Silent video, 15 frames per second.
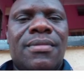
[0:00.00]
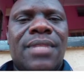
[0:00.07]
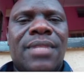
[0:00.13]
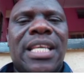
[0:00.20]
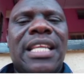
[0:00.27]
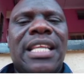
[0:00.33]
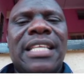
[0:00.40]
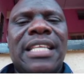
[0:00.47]

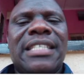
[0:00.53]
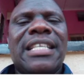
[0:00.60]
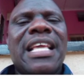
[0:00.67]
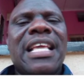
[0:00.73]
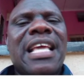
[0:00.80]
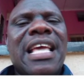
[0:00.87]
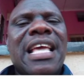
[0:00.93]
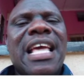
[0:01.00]
It is
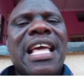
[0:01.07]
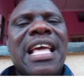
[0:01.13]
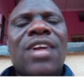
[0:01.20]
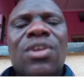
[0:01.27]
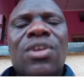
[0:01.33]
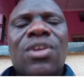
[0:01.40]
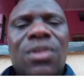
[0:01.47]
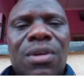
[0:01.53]
a
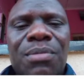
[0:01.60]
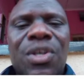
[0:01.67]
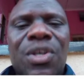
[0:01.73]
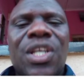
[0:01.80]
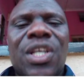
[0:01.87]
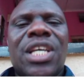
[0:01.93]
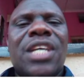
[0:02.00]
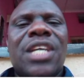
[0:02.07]

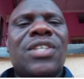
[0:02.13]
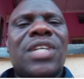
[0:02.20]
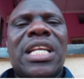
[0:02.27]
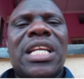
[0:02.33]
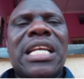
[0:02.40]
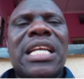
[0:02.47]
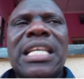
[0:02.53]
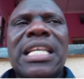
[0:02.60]

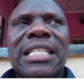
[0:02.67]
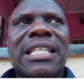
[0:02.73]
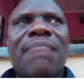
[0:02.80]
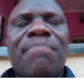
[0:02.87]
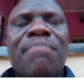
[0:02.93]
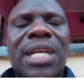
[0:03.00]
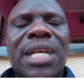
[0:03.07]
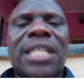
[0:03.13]
communication
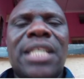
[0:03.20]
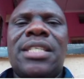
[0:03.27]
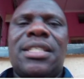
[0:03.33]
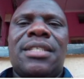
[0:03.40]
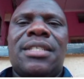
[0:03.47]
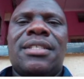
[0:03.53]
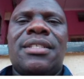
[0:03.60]
disability.